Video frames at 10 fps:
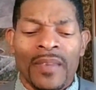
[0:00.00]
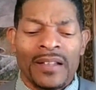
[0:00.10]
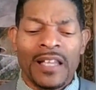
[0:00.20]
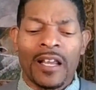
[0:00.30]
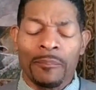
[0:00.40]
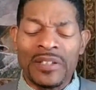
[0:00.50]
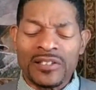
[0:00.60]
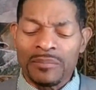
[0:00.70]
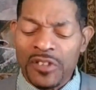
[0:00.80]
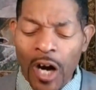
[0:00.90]
There can be
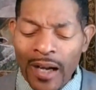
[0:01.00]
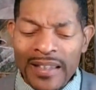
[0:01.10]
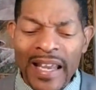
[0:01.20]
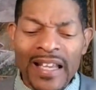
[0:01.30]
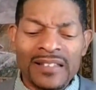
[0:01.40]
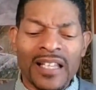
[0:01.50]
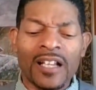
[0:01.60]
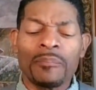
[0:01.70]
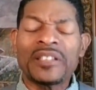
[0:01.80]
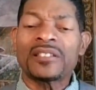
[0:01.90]
some dark days, there
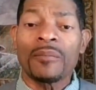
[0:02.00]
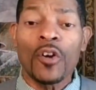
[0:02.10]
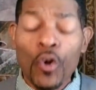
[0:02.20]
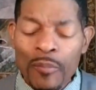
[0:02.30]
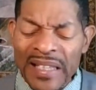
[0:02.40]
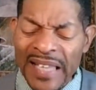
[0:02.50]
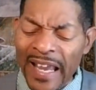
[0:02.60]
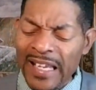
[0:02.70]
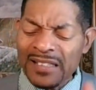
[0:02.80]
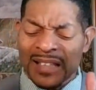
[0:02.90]
can be some gloomy
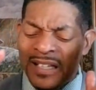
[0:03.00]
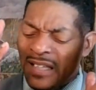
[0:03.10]
days,